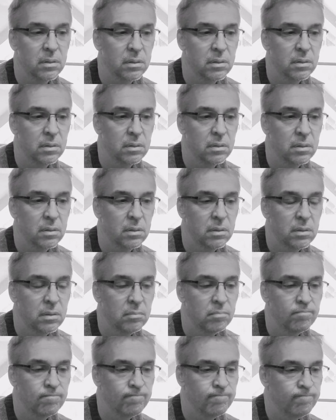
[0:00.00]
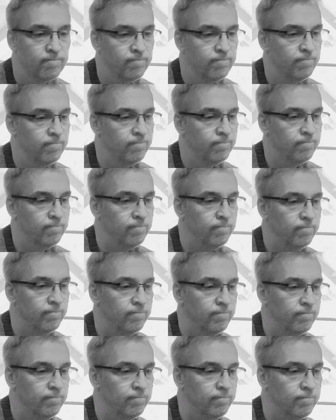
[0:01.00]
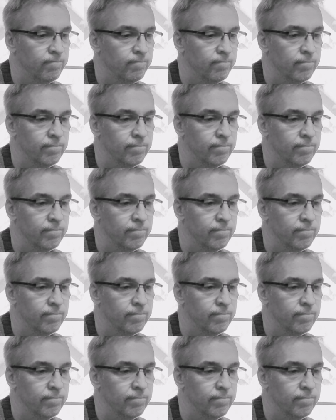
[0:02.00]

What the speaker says: Nobody speaks.